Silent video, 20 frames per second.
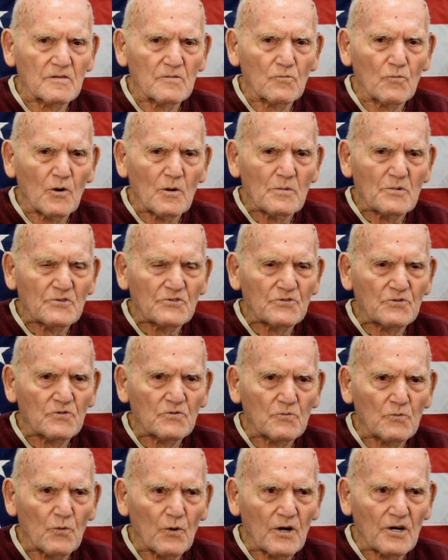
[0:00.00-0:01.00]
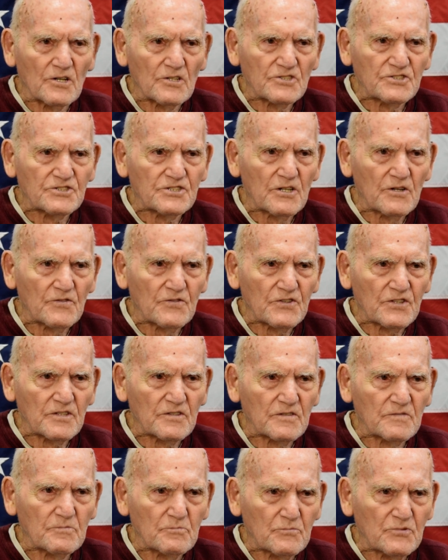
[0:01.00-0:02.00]
women's wear stuff,
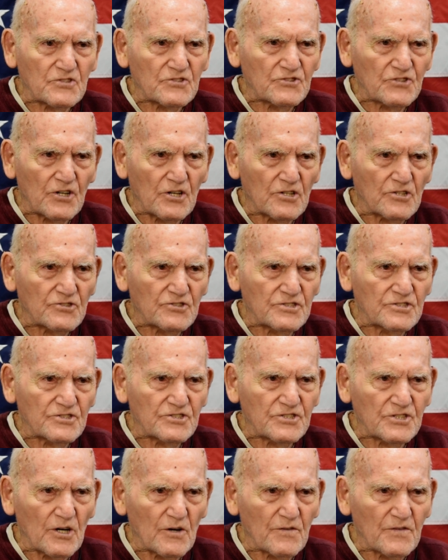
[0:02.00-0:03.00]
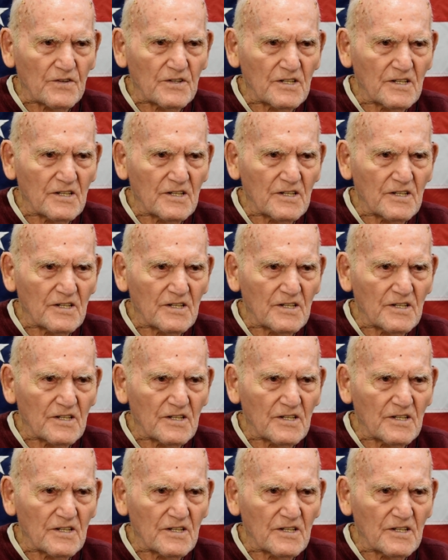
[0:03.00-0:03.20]
visitors and stuff.